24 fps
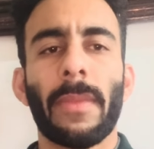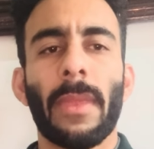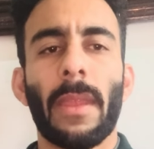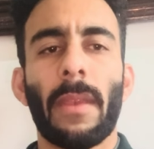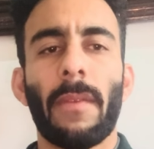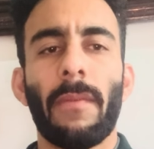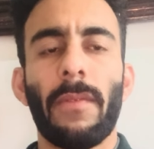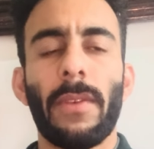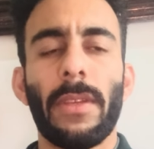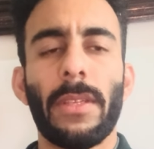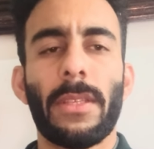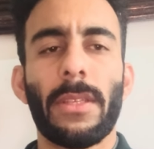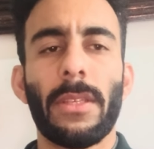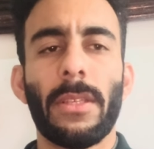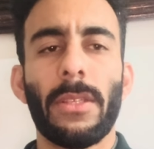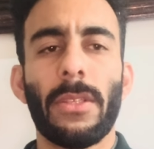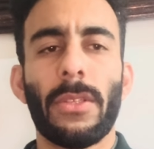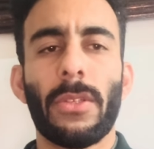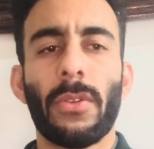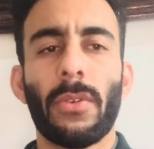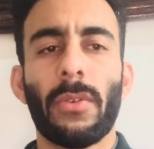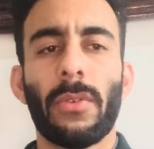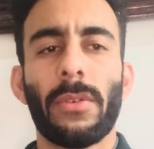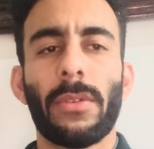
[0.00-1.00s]
which
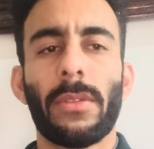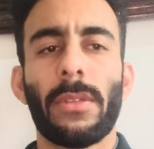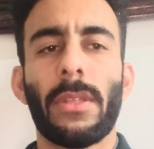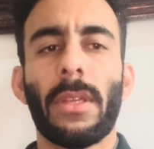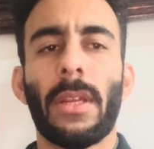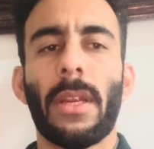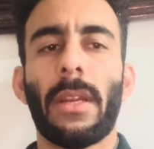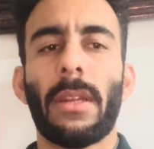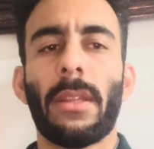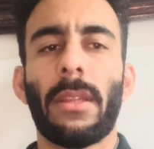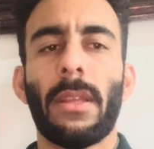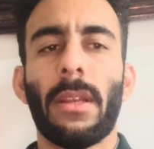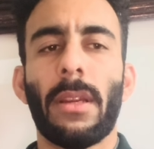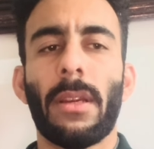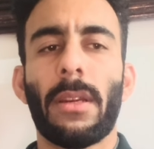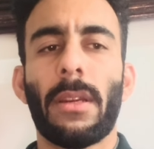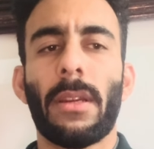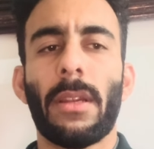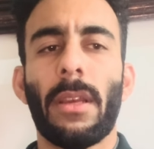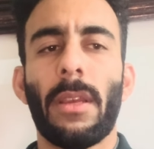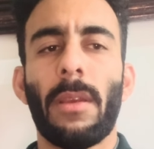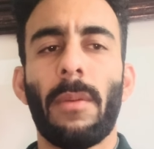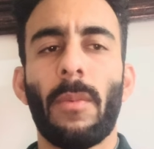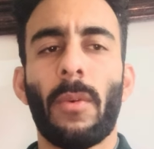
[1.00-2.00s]
ensures that the
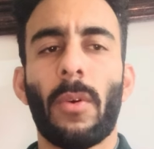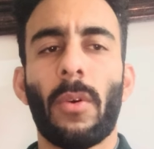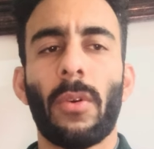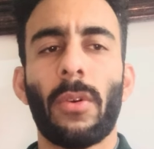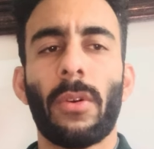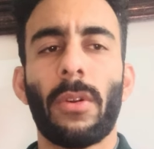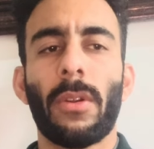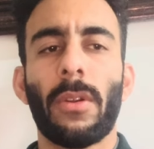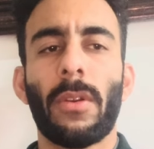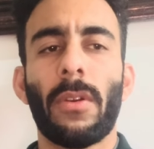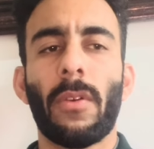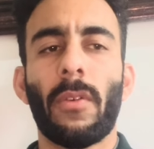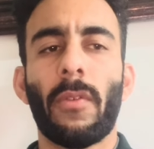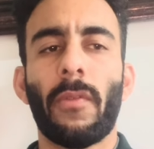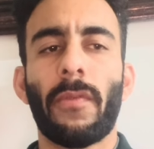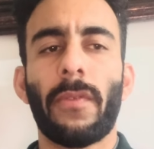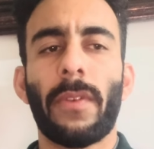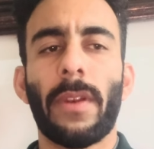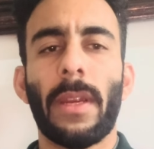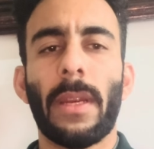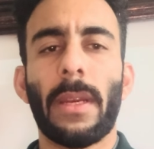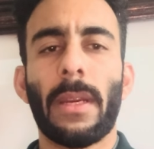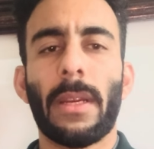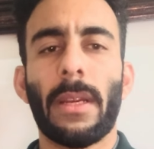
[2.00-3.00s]
time order of
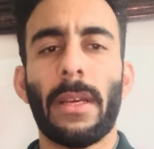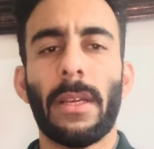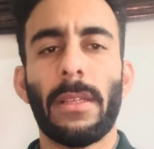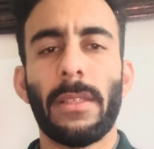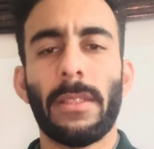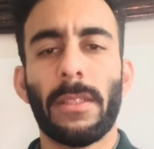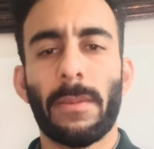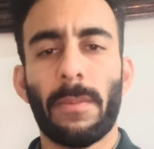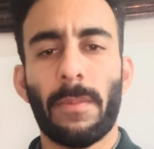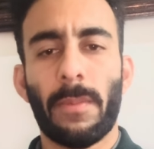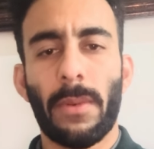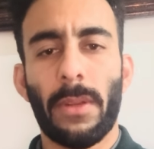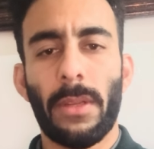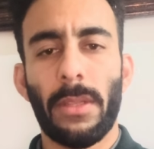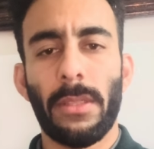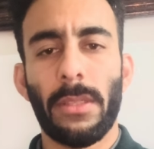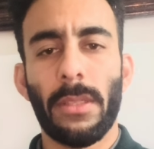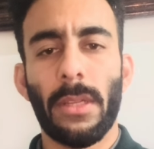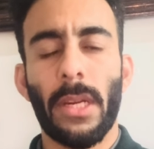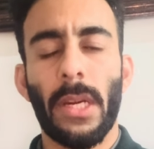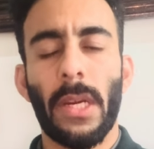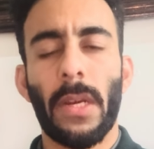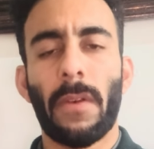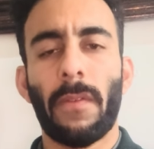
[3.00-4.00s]
data is
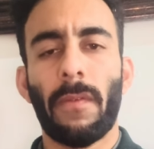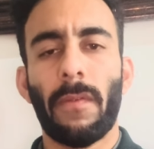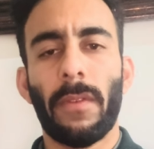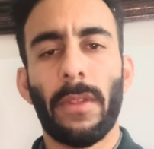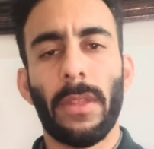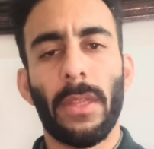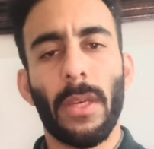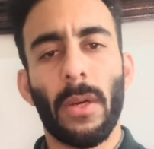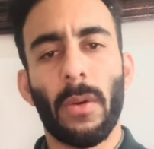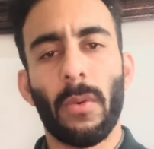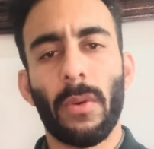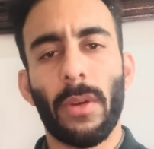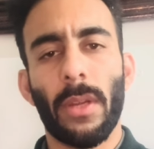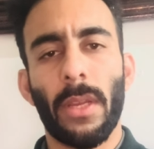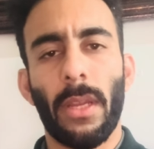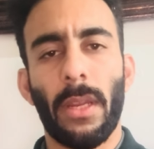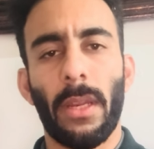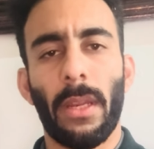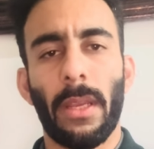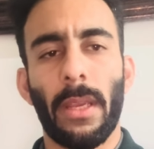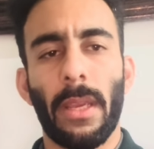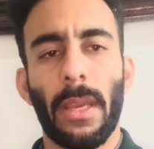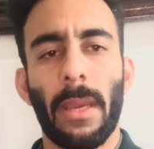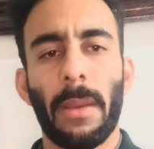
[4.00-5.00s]
preserved without
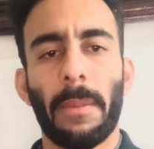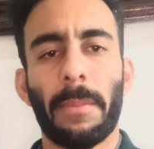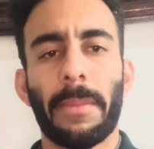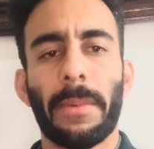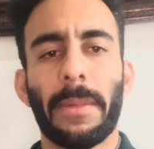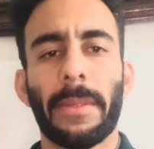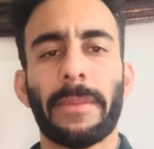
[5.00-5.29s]
any gap.